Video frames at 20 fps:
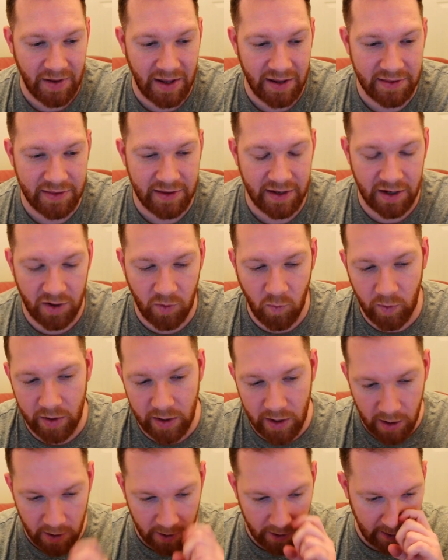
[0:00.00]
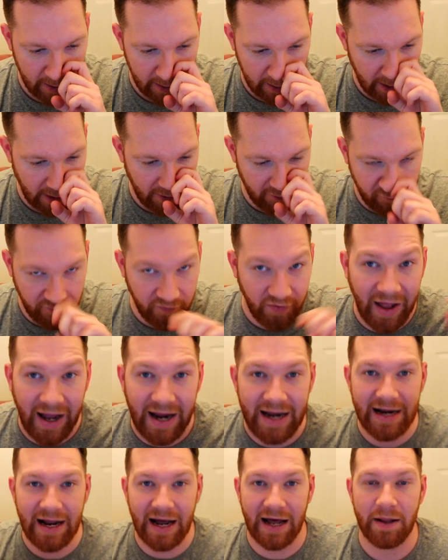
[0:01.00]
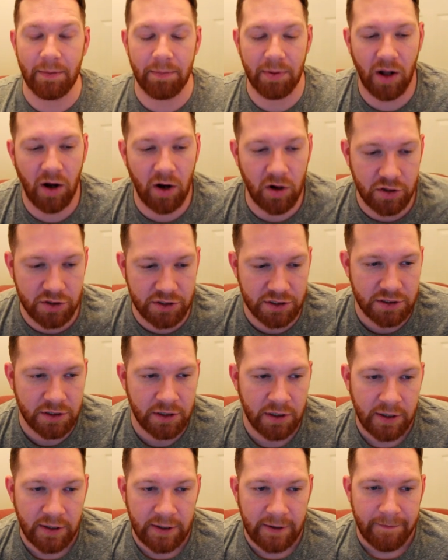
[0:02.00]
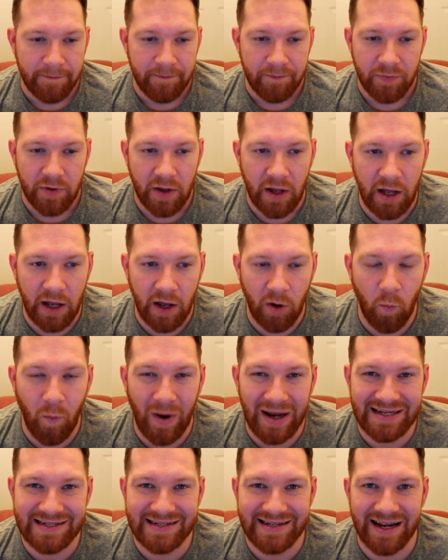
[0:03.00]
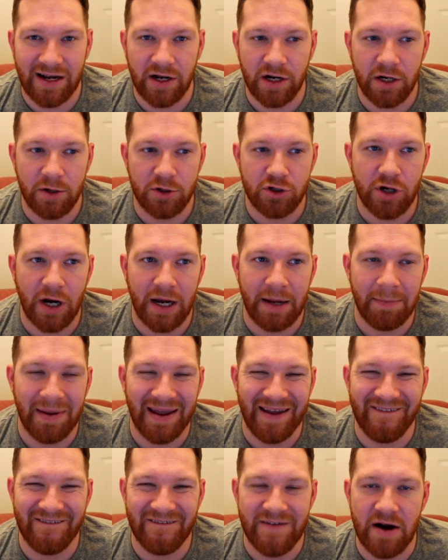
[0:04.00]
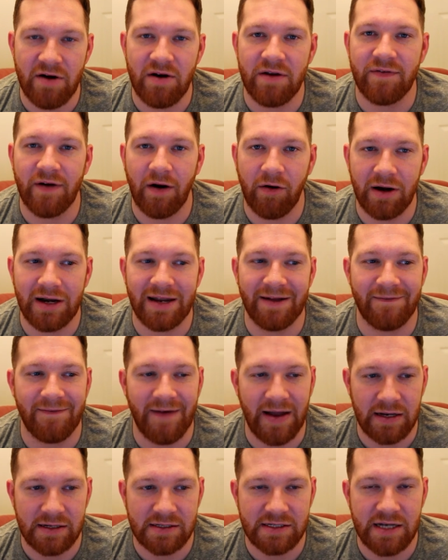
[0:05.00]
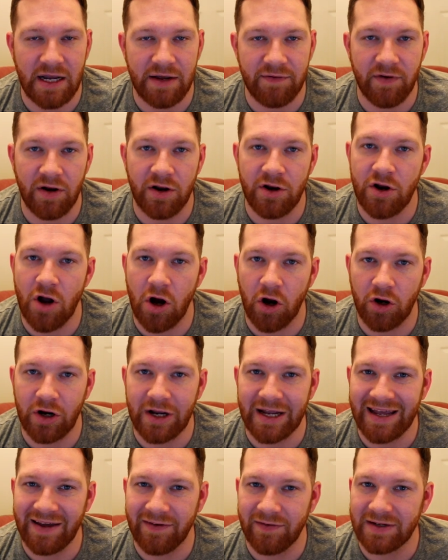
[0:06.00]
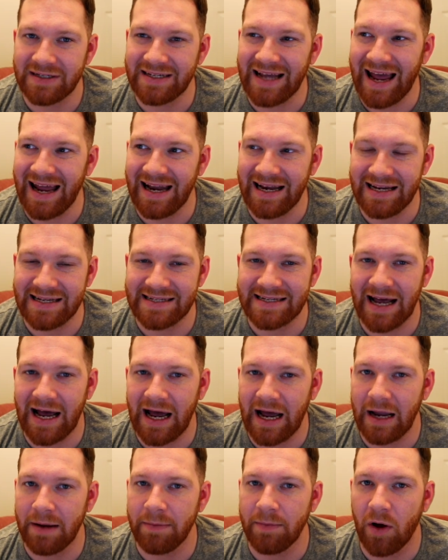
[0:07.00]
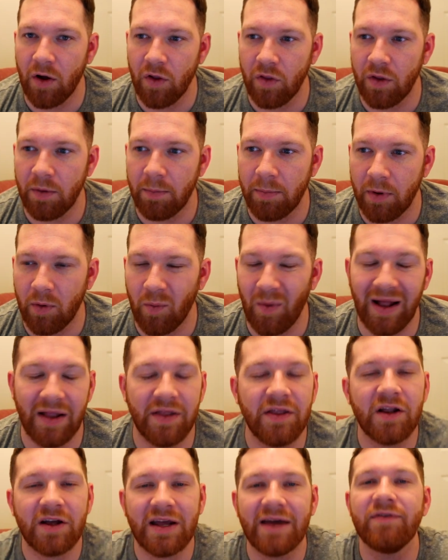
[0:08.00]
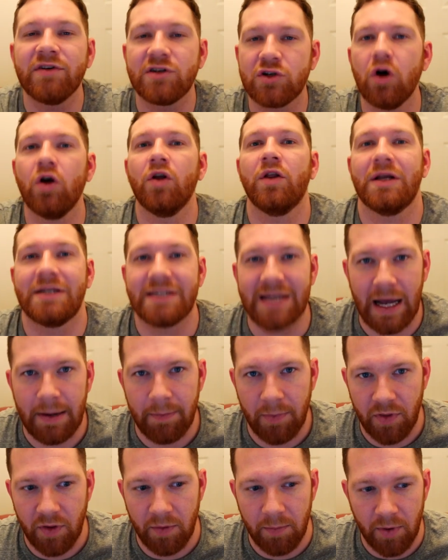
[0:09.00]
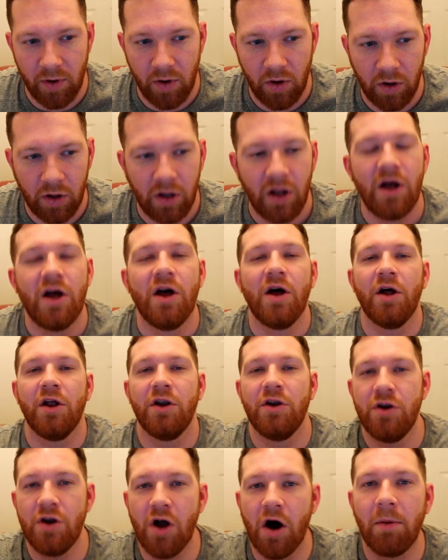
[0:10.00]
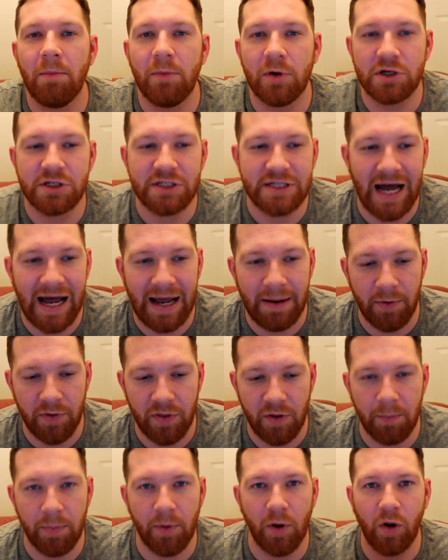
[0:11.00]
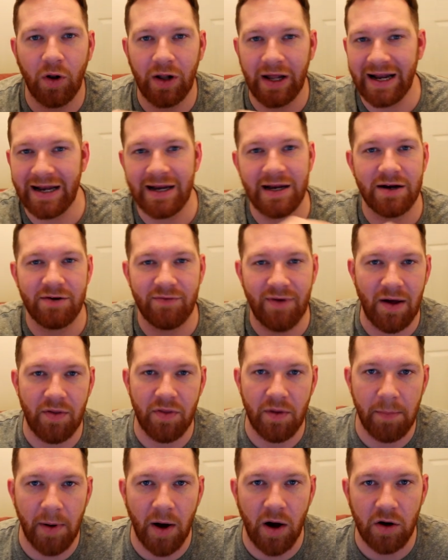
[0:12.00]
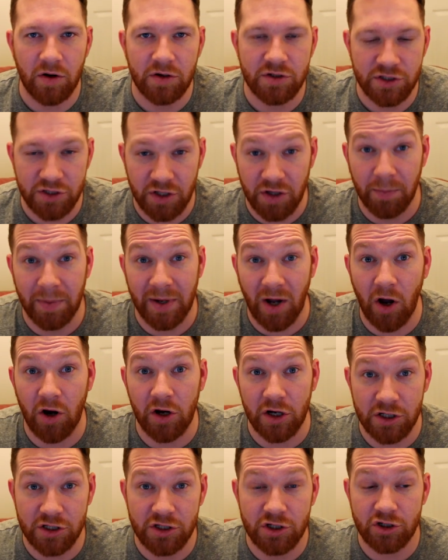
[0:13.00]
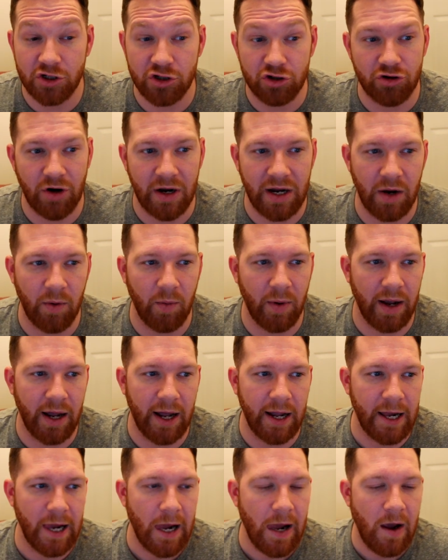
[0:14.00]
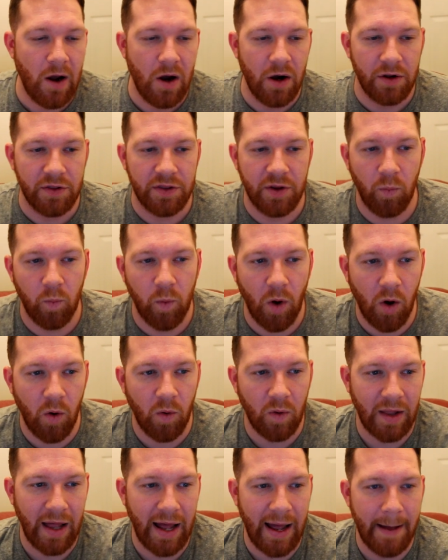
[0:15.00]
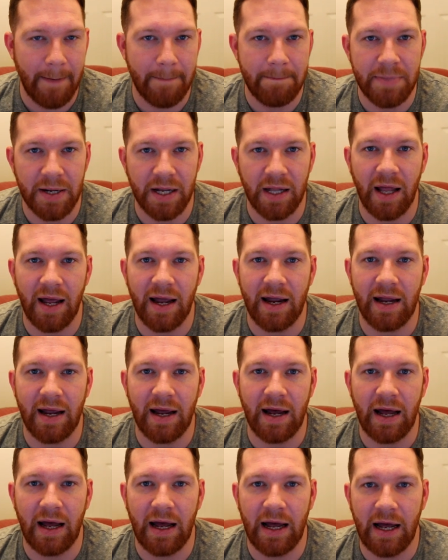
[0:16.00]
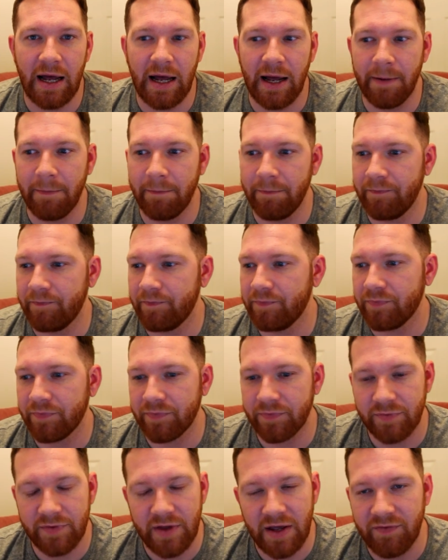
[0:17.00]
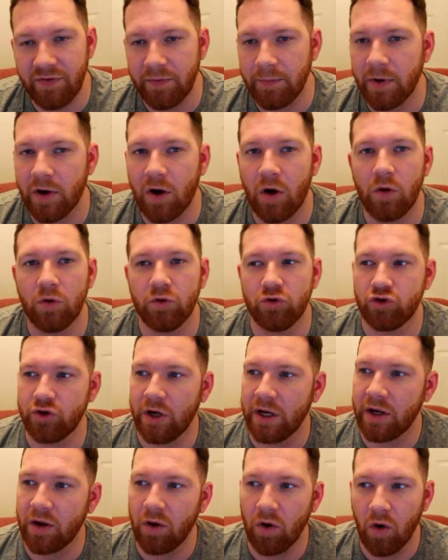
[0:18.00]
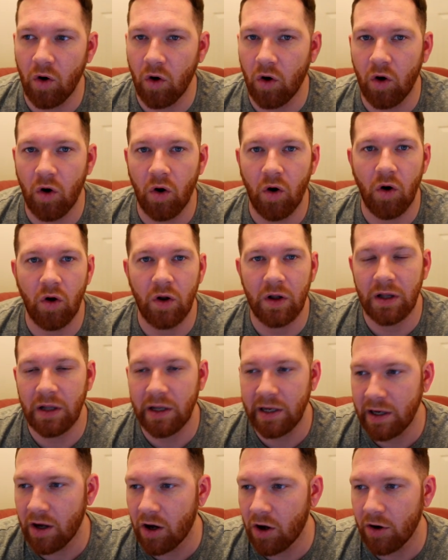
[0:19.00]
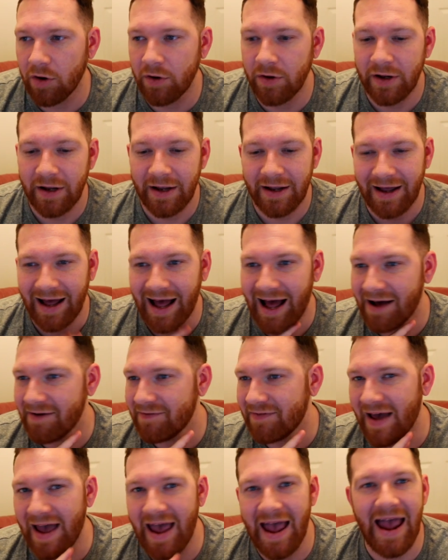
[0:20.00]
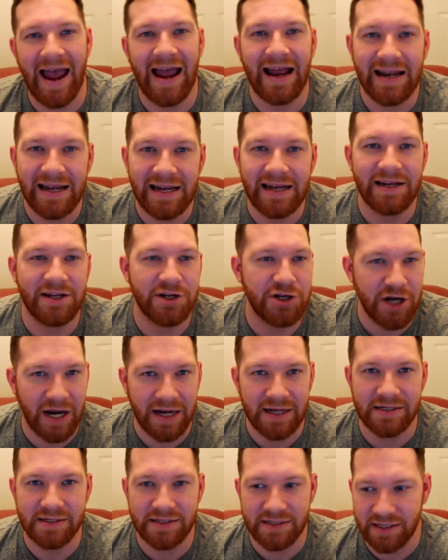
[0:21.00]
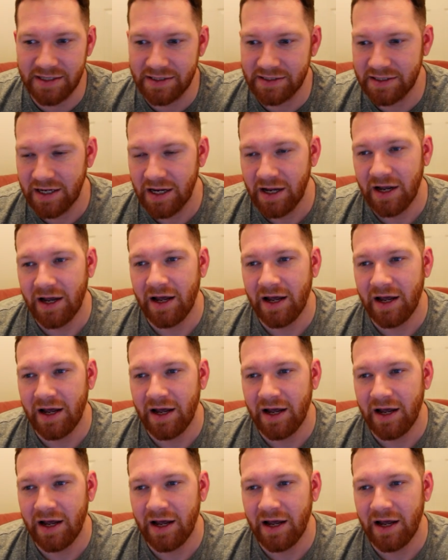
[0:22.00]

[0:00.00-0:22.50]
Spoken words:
I think we are going to go flying out of the blocks. Wednesday are going to try and be very, very defensive and not going to give us any time on the ball. Well, they'll give us all the time on the ball, not much time on the ball in and around the box. They'll be on us straight away. They won't let Billy, David McGoldrick or Leon have any chances.